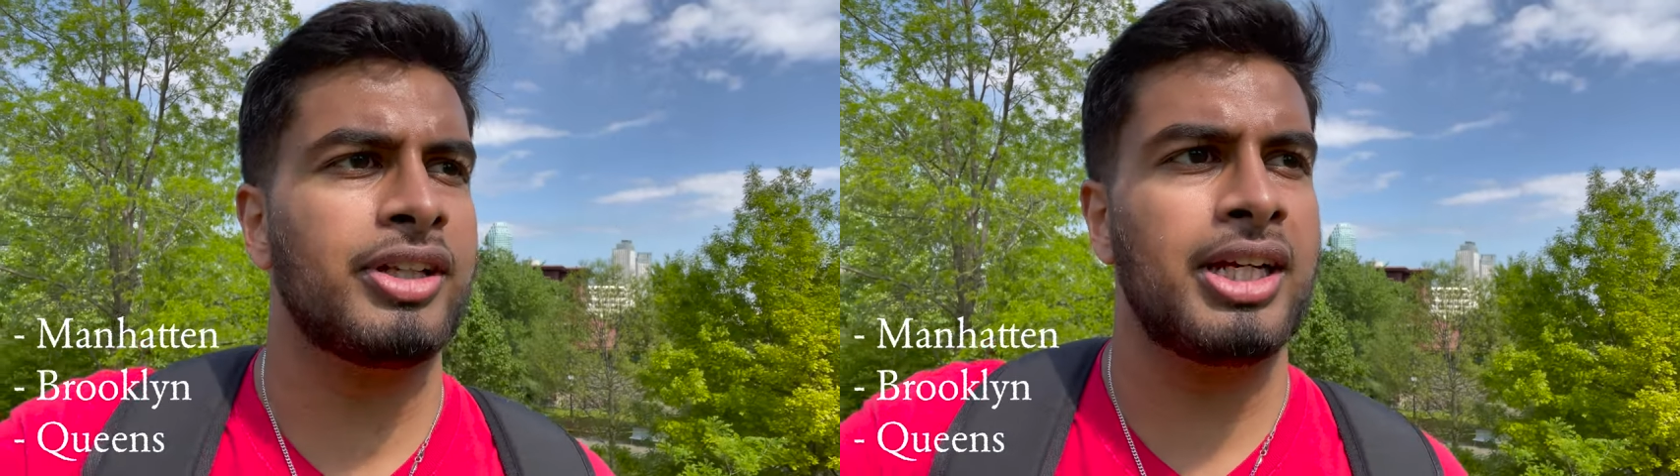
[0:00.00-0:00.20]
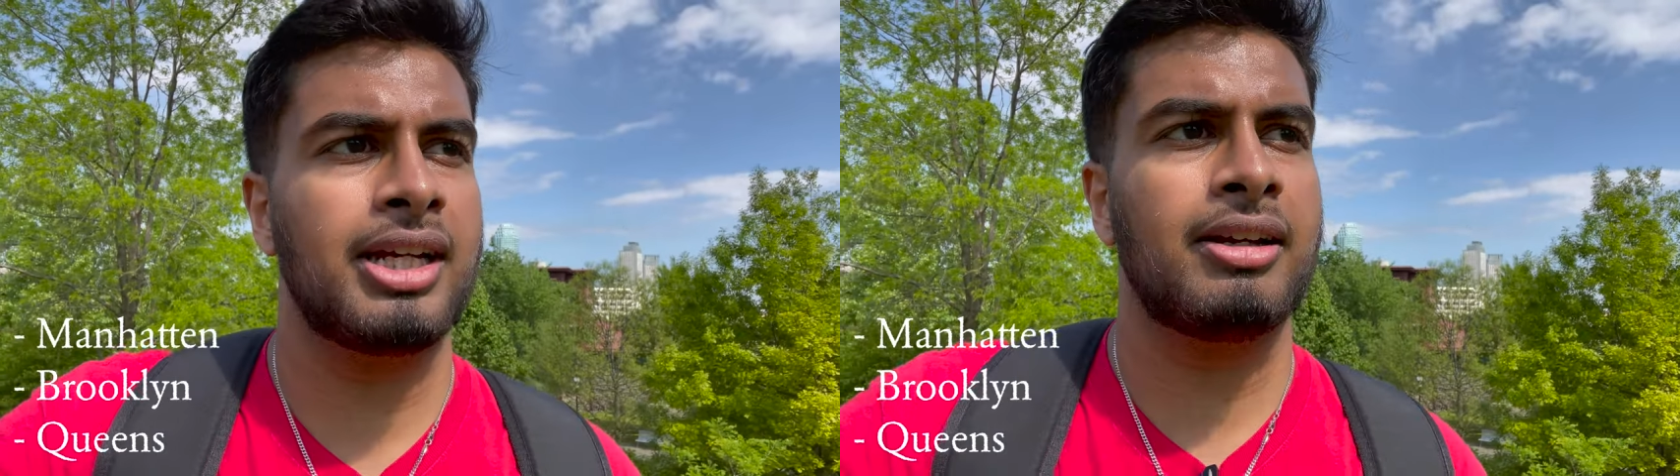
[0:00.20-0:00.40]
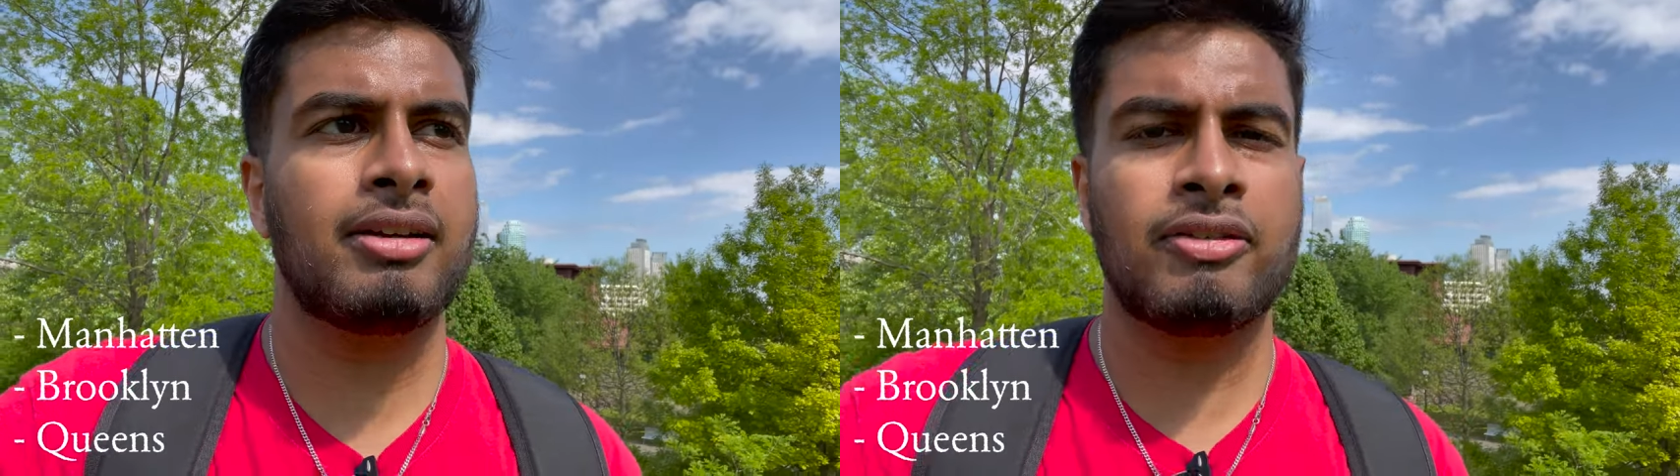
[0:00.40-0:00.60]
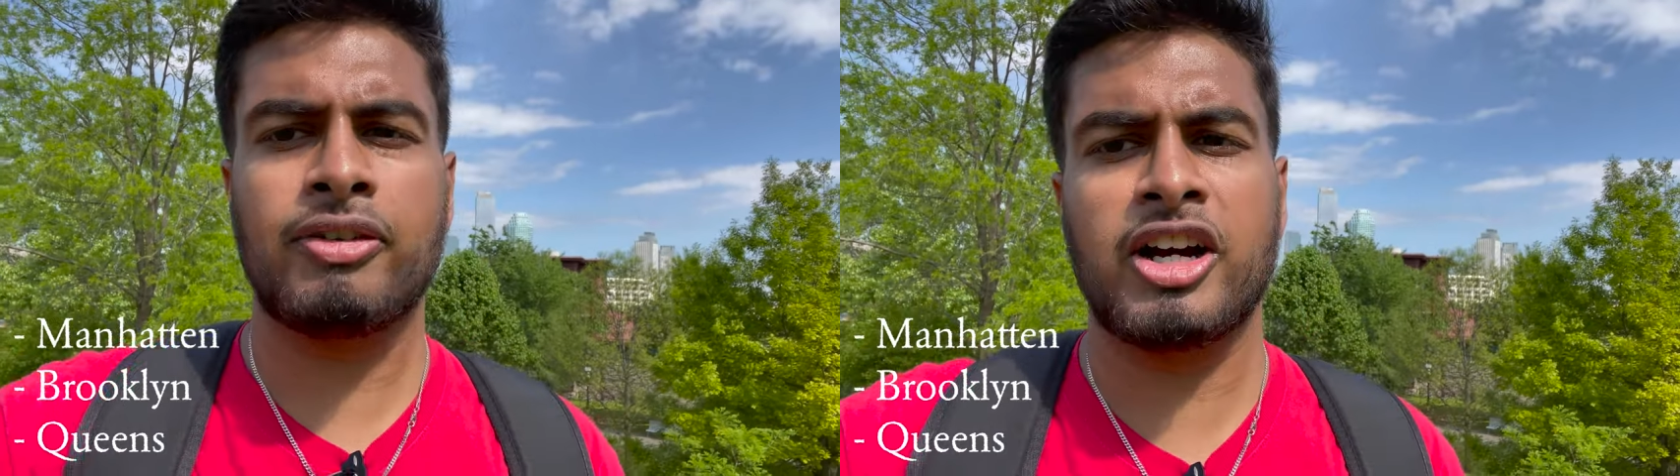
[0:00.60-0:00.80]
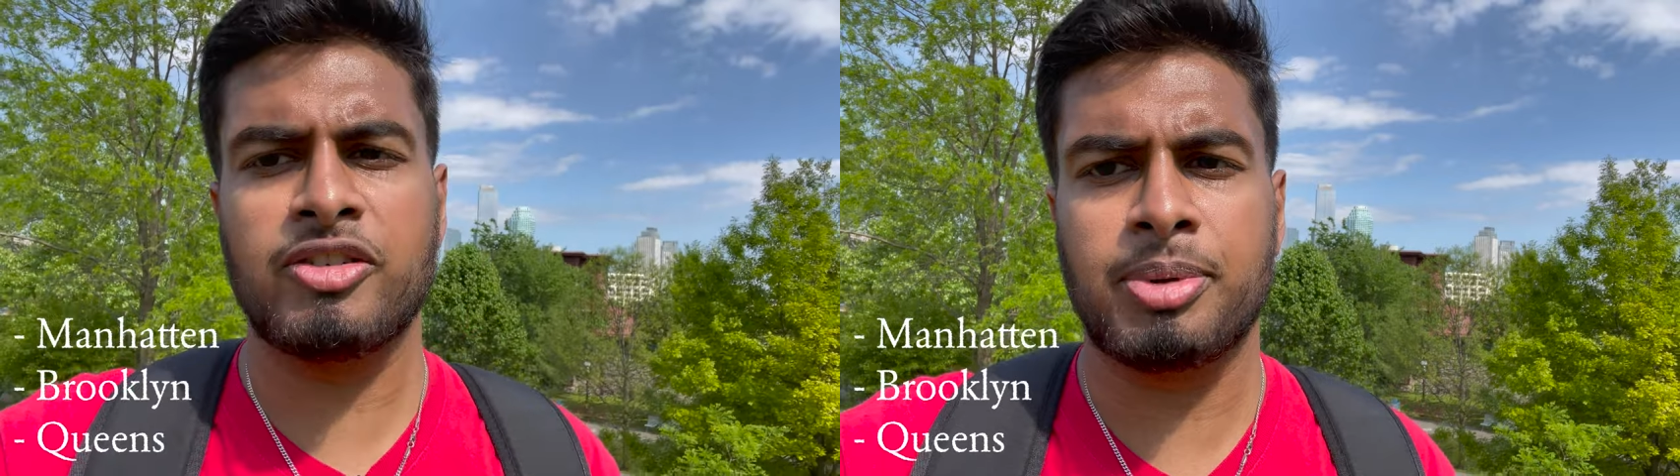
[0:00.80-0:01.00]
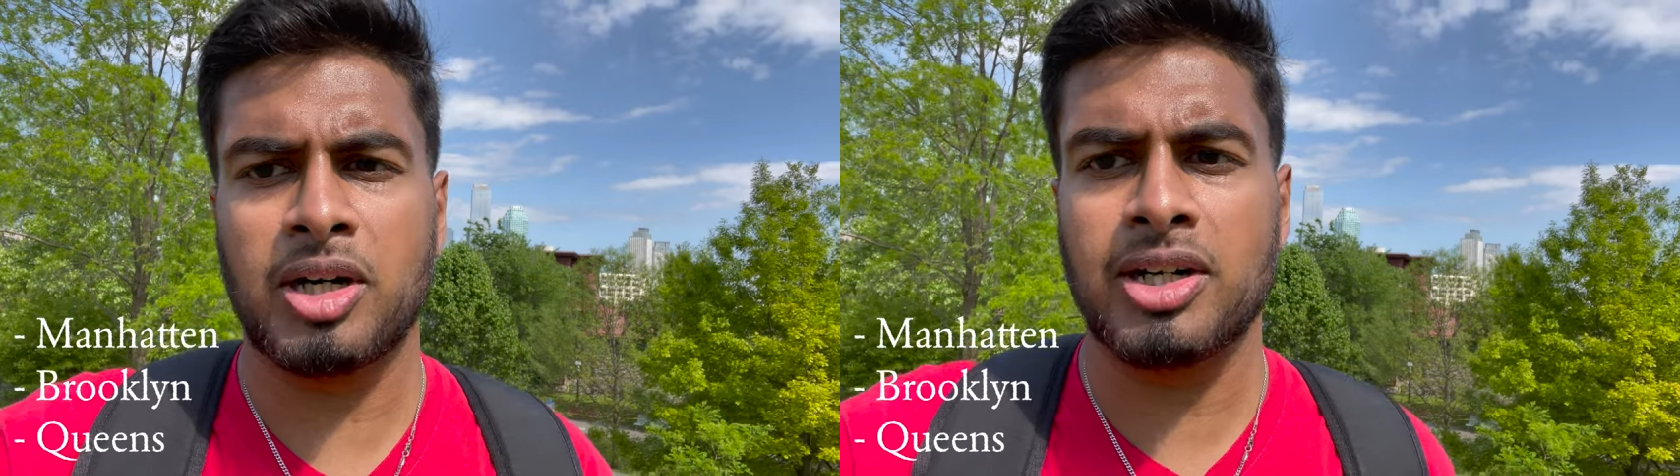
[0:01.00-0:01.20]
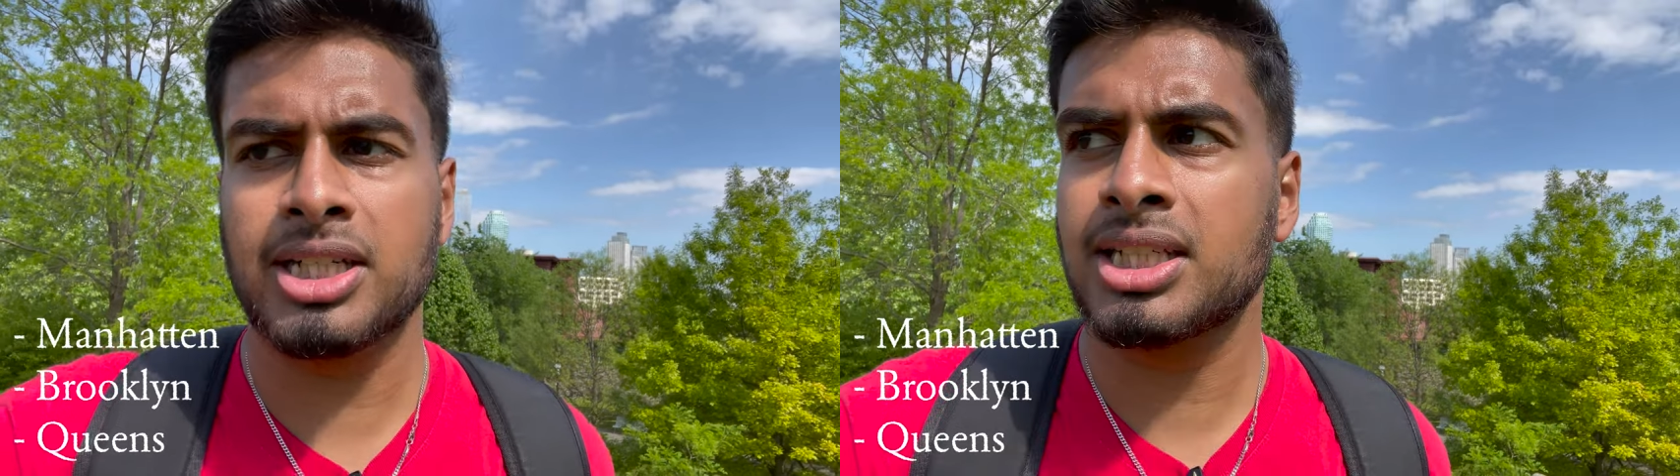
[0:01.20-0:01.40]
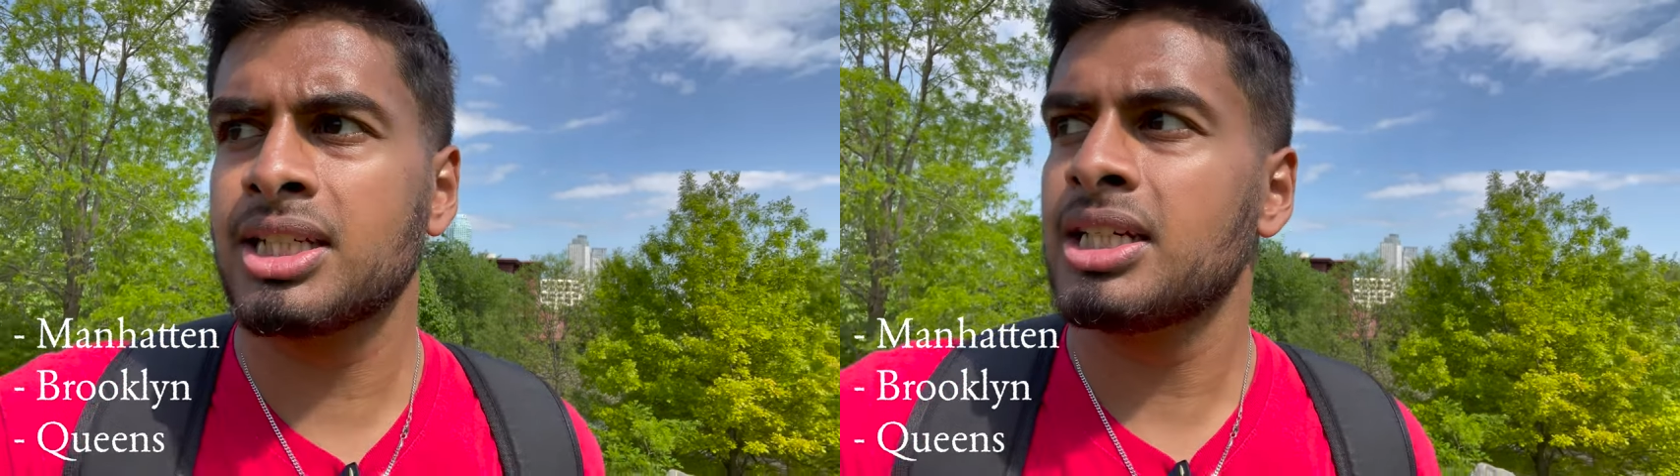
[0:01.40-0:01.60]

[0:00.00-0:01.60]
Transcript: the five boroughs.